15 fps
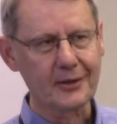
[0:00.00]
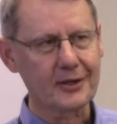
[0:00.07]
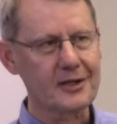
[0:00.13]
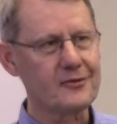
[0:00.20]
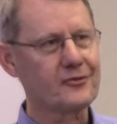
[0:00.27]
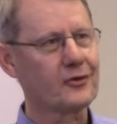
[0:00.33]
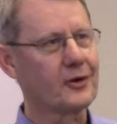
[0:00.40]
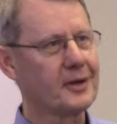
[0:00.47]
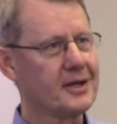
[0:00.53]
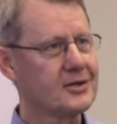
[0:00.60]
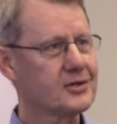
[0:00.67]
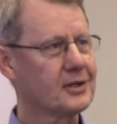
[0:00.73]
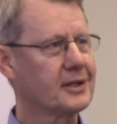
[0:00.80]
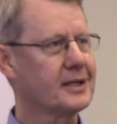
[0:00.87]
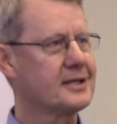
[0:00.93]
looking for
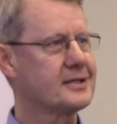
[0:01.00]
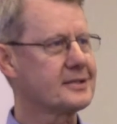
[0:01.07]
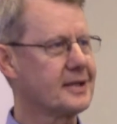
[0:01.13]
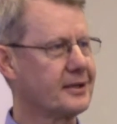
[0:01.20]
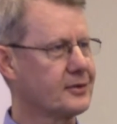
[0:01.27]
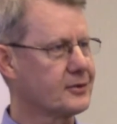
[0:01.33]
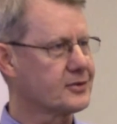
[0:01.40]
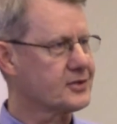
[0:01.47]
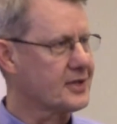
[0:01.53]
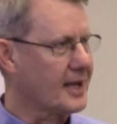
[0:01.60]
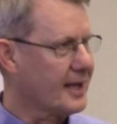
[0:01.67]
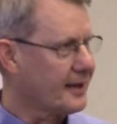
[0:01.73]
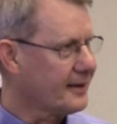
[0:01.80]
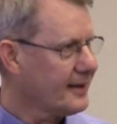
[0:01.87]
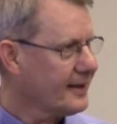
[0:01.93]
initially is
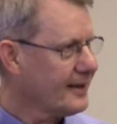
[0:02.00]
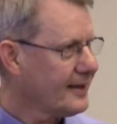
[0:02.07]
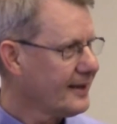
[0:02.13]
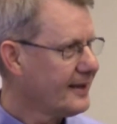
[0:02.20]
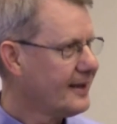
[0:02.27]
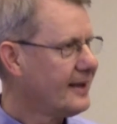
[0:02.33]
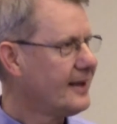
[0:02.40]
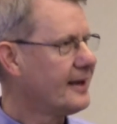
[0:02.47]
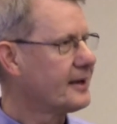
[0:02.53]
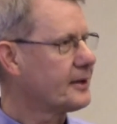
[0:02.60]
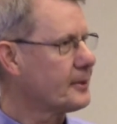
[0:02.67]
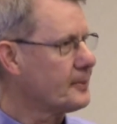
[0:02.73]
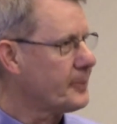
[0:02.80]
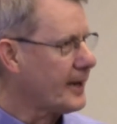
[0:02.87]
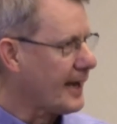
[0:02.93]
understanding
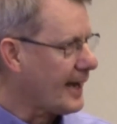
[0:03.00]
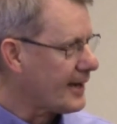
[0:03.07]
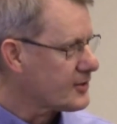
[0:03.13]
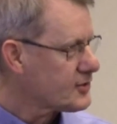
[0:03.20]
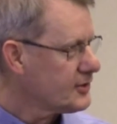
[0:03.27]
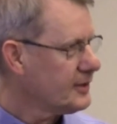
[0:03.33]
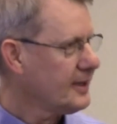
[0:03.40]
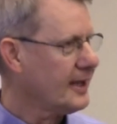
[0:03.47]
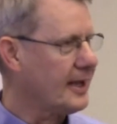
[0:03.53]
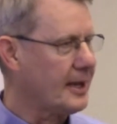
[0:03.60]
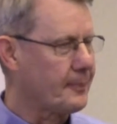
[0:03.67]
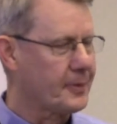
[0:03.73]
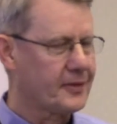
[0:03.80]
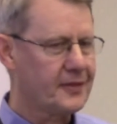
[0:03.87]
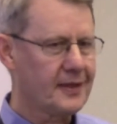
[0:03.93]
compassion,
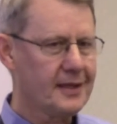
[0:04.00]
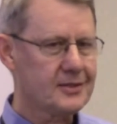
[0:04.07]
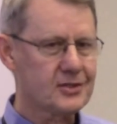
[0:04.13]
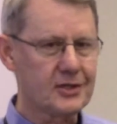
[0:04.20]
empathy.